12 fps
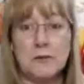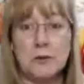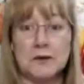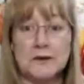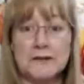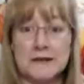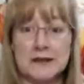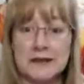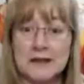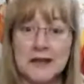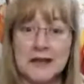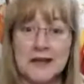If you're
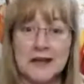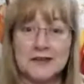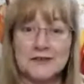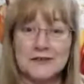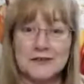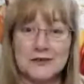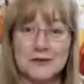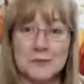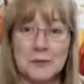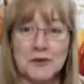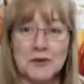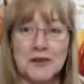listening to
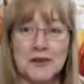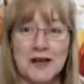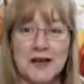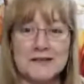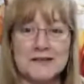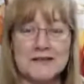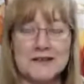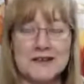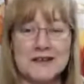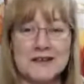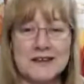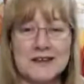the
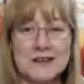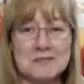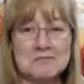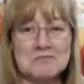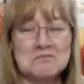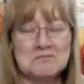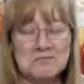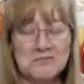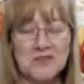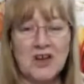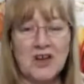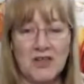podcast,
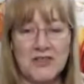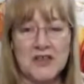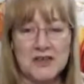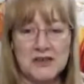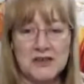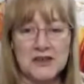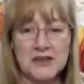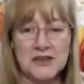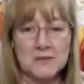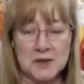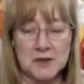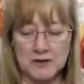I think you're going
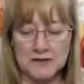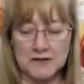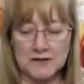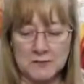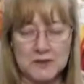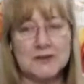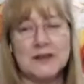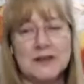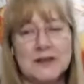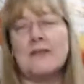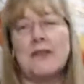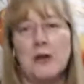to be impressed. Well,
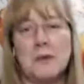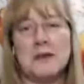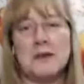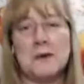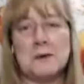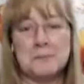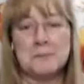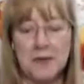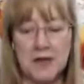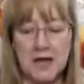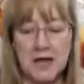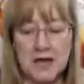that's the hope anyway.
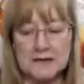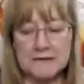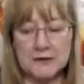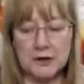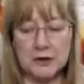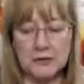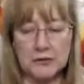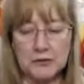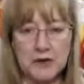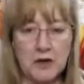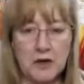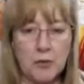
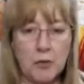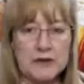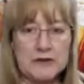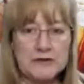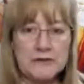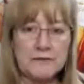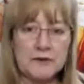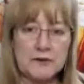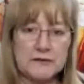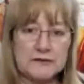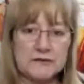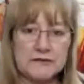So one of the
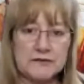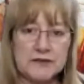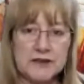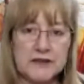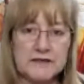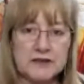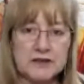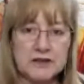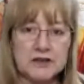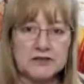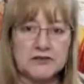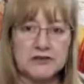first things
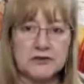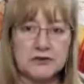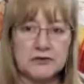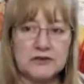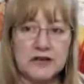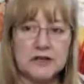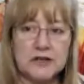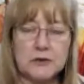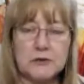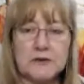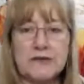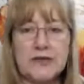I'd like to tell
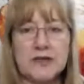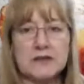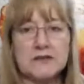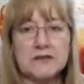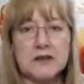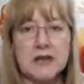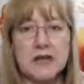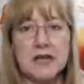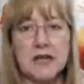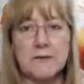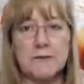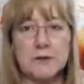you is that
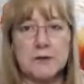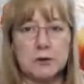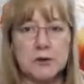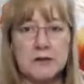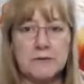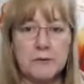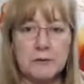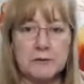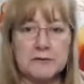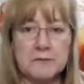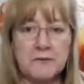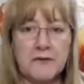if you're looking
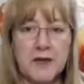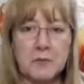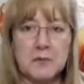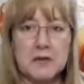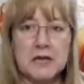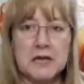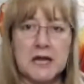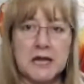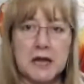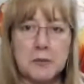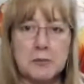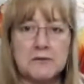for some family
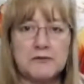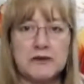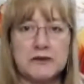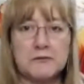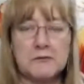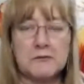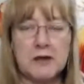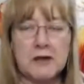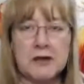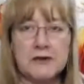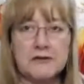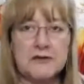a couple of
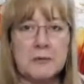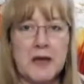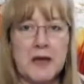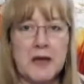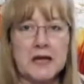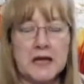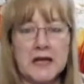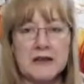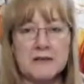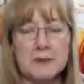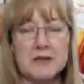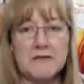generations back,
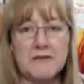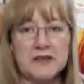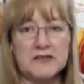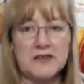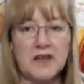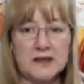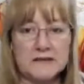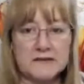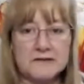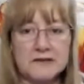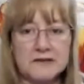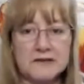there's been a
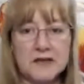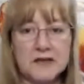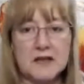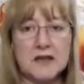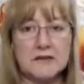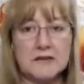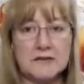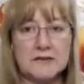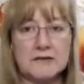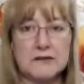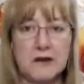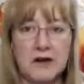fantastic
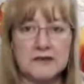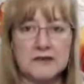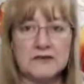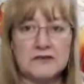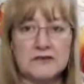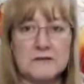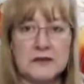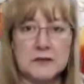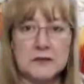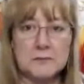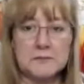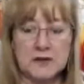site
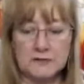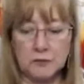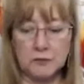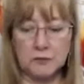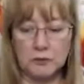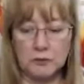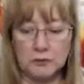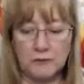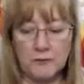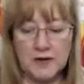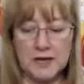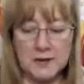developed. It's called
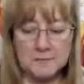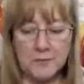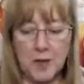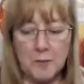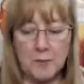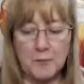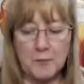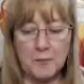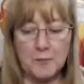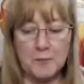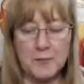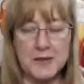Free
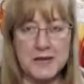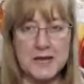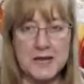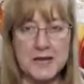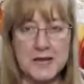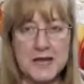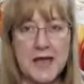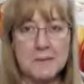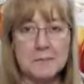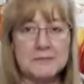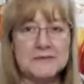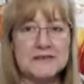
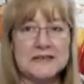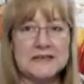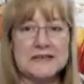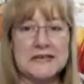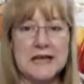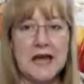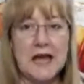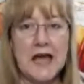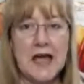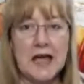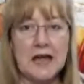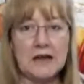BMD,
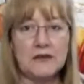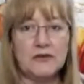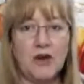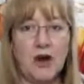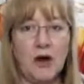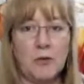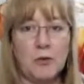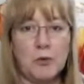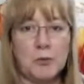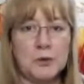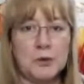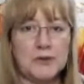and I
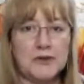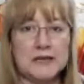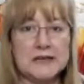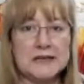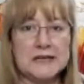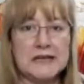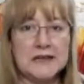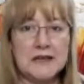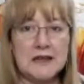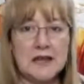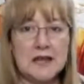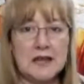will put the
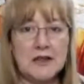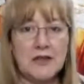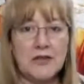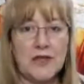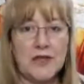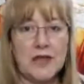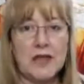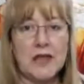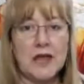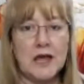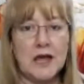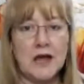link in
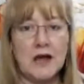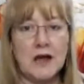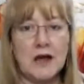the